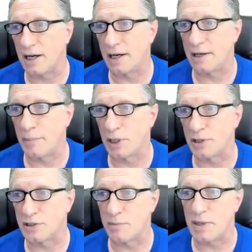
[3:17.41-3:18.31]

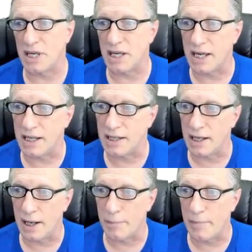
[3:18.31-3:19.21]
appears to be in
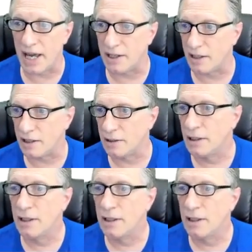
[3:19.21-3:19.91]
beta.